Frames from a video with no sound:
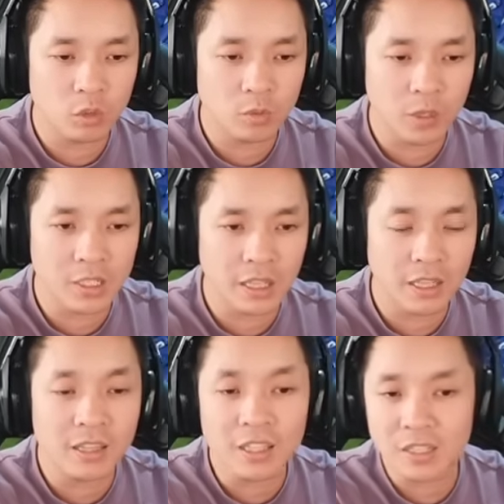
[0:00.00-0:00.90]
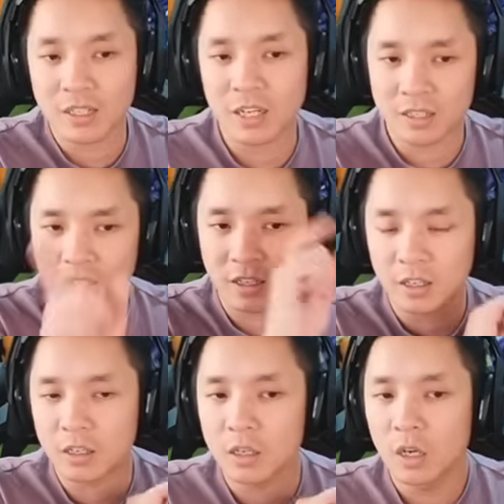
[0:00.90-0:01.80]
which means that this next deck
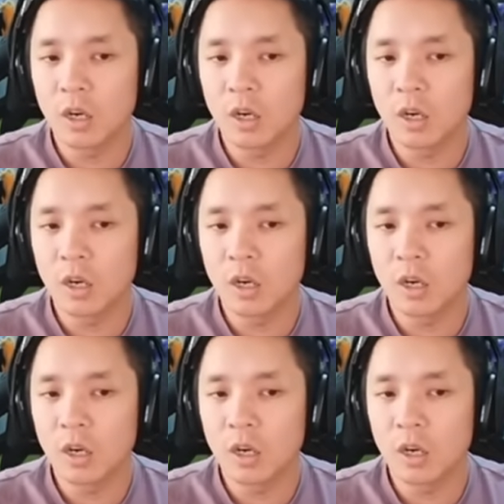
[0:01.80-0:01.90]
here,